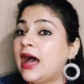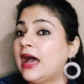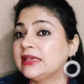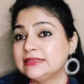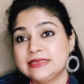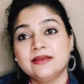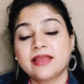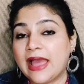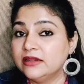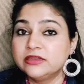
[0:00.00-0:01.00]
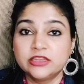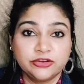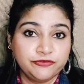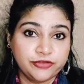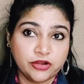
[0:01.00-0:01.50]
I see a calendar
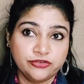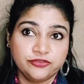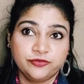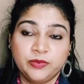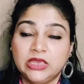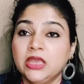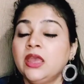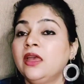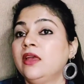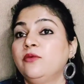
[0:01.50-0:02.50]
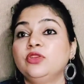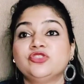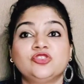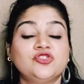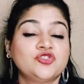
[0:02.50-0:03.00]
in front of me, which
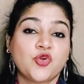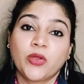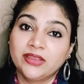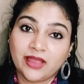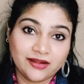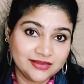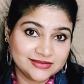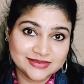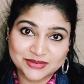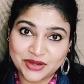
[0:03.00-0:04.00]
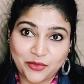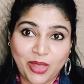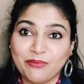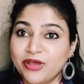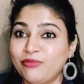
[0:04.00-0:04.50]
is showing that this is a
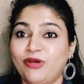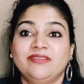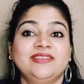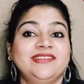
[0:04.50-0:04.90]
November month.